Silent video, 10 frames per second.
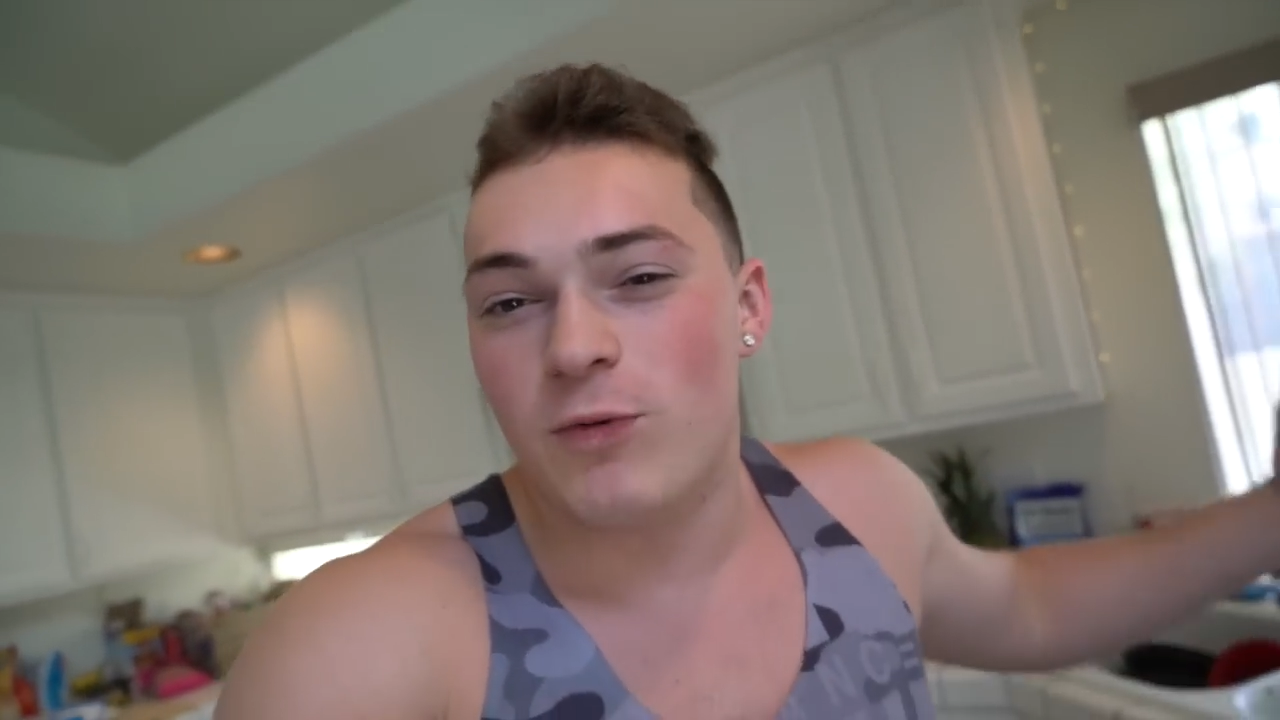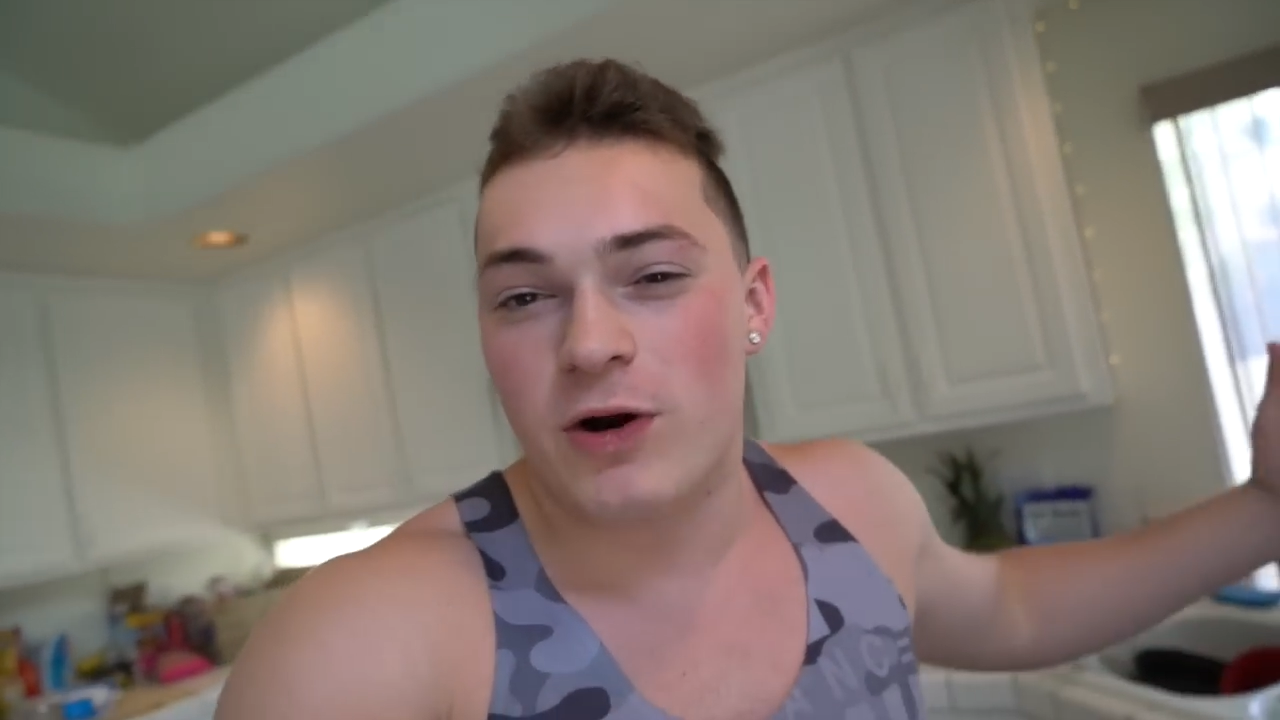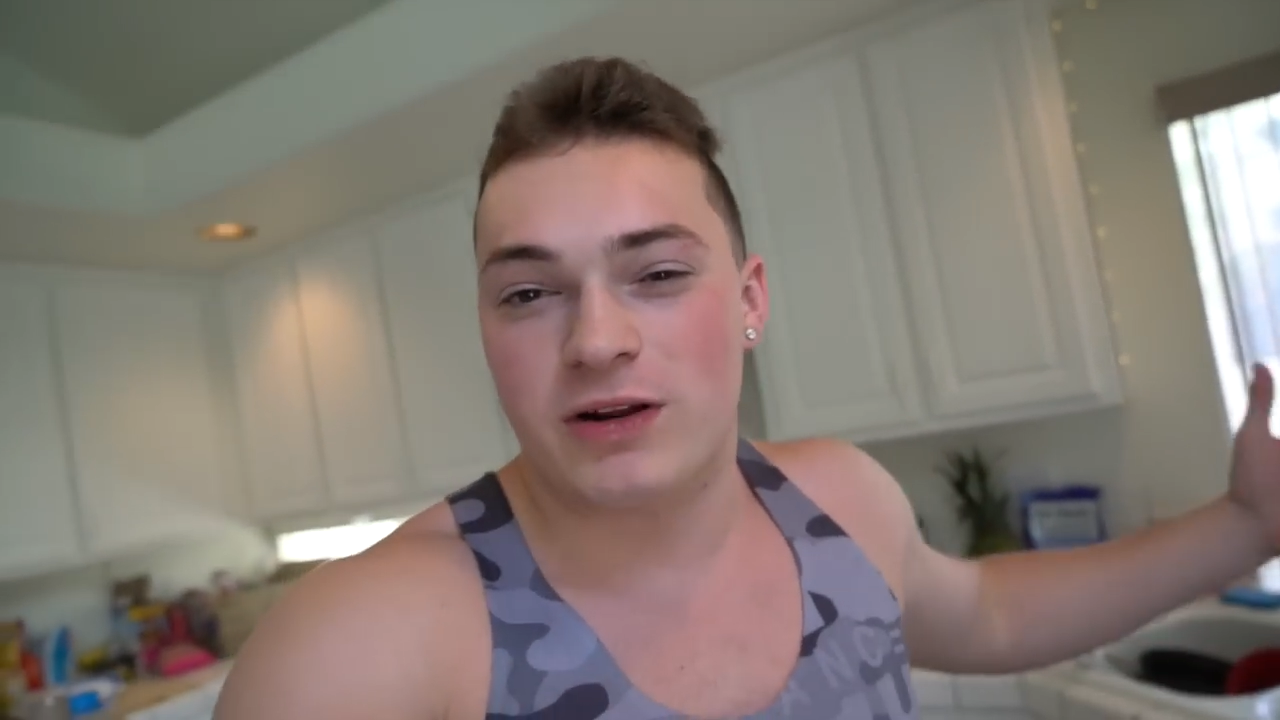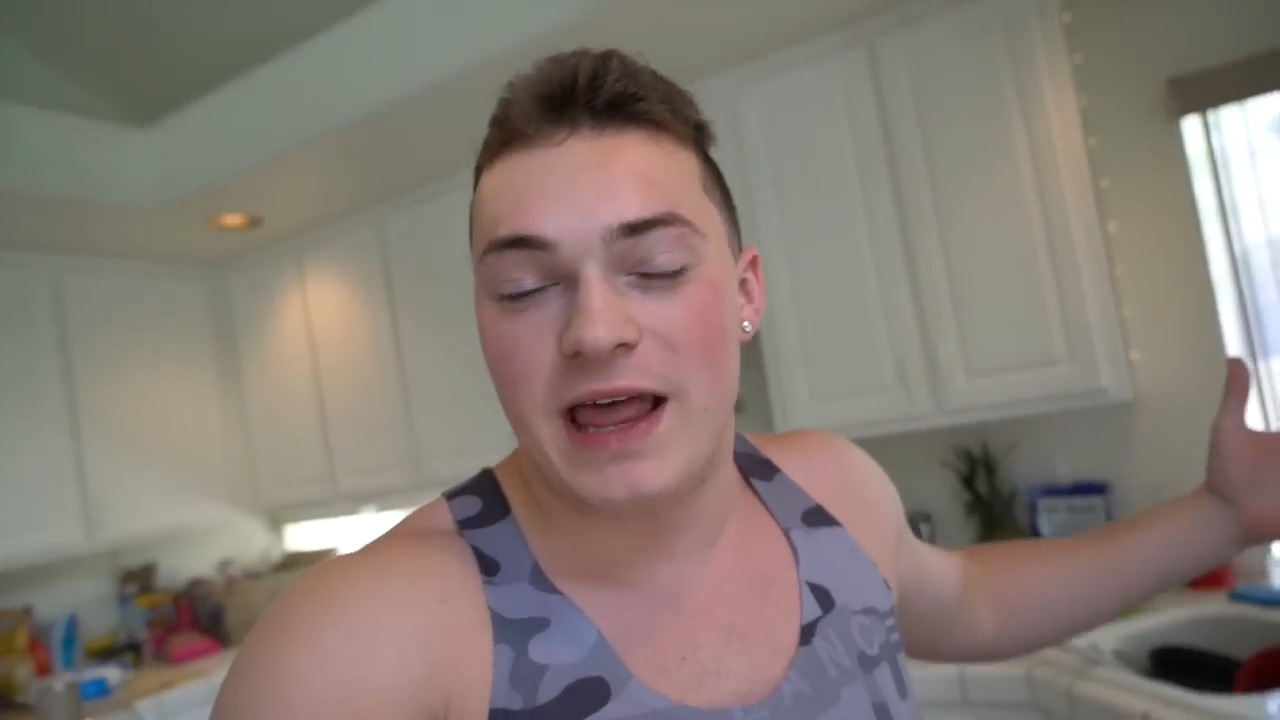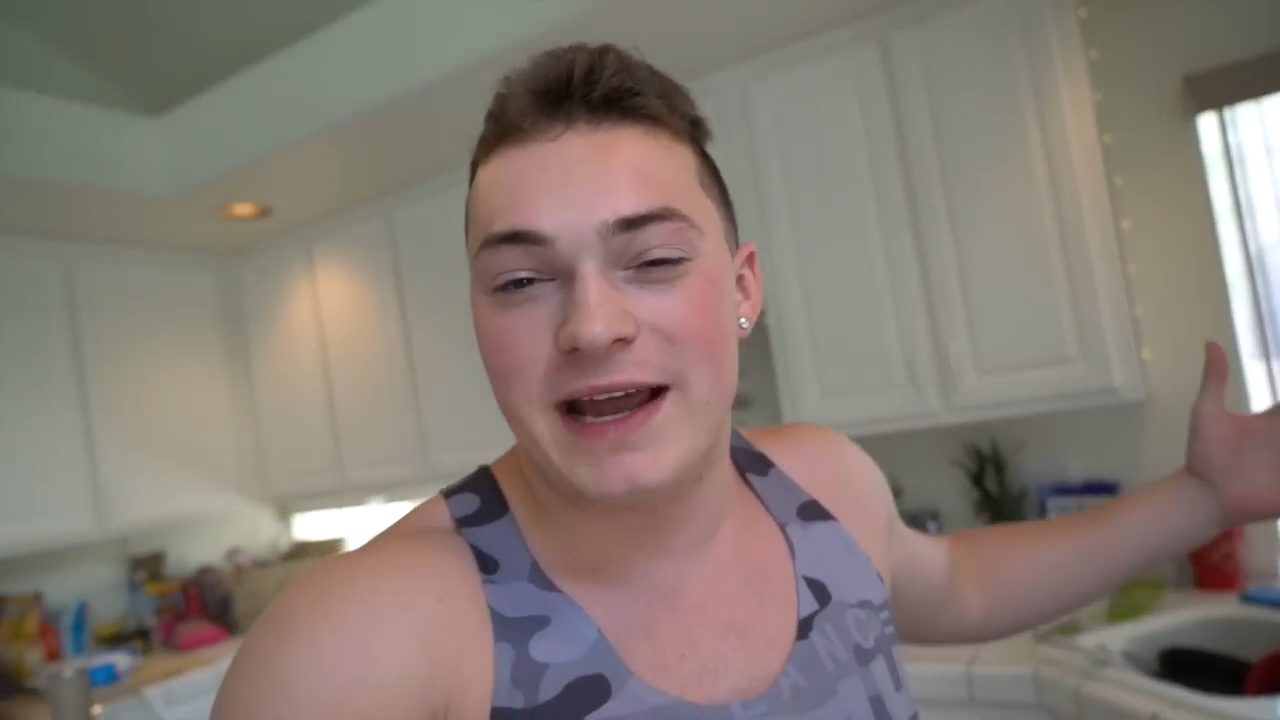
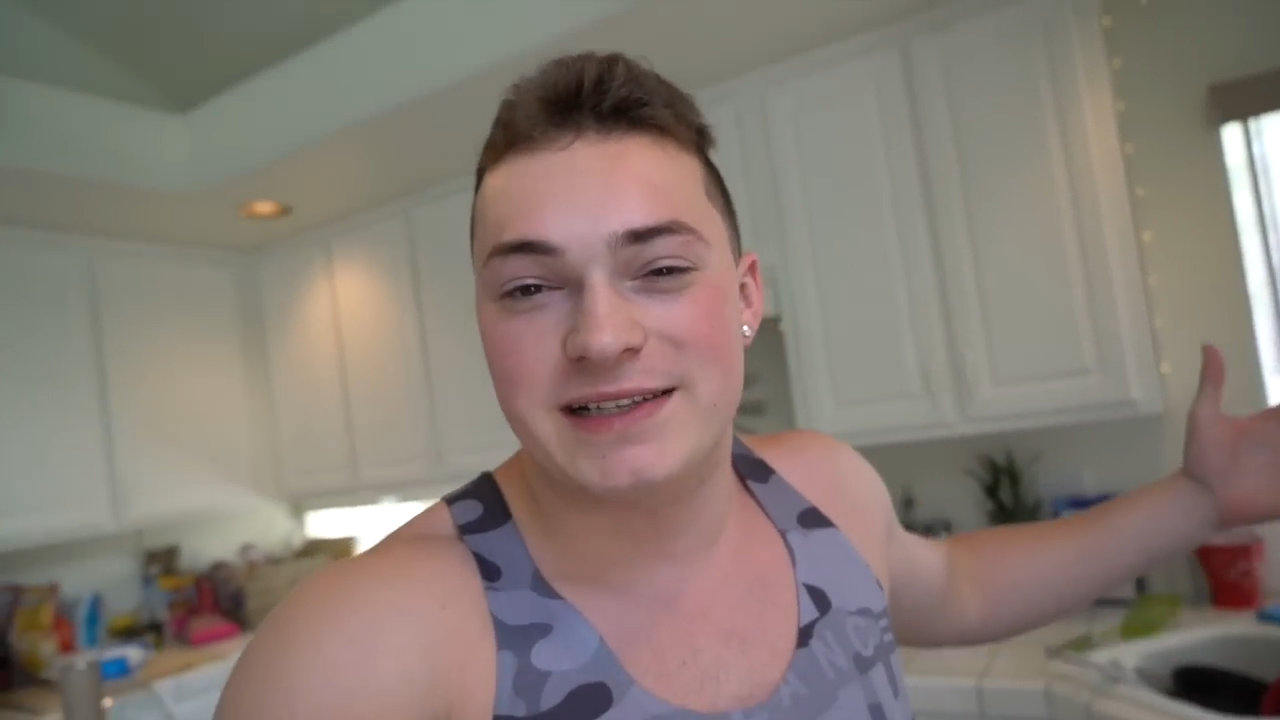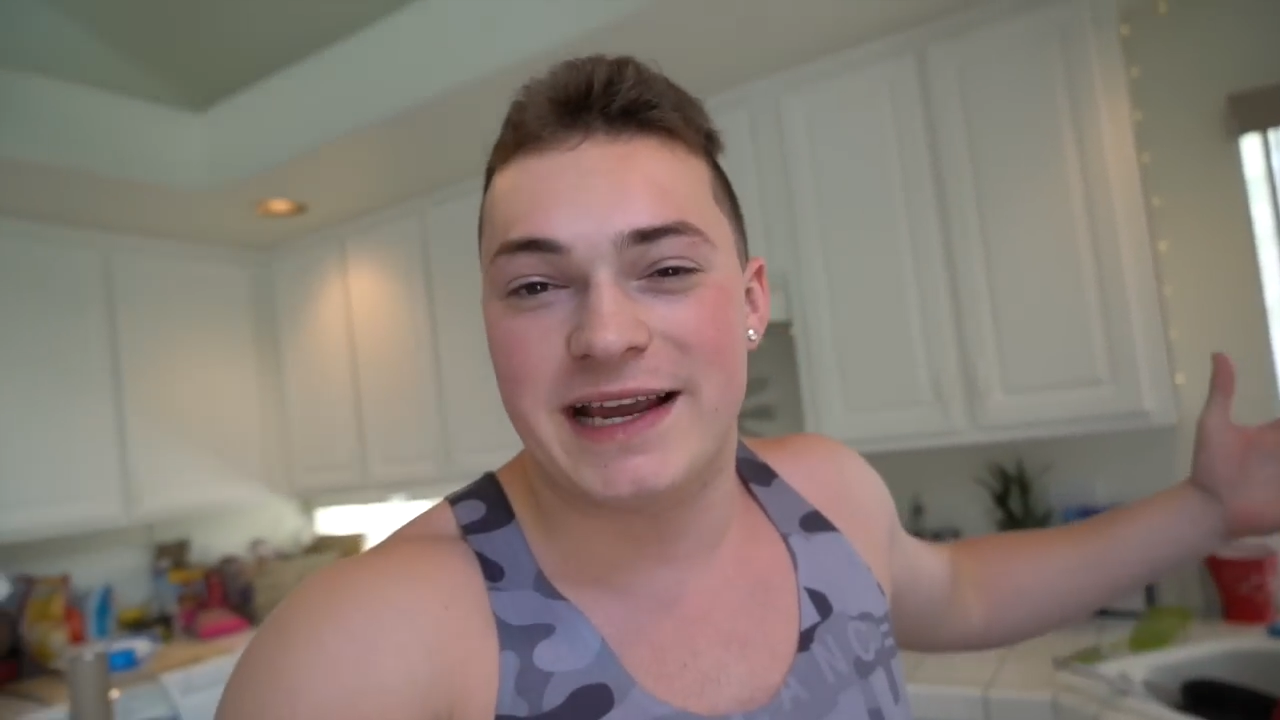work legs.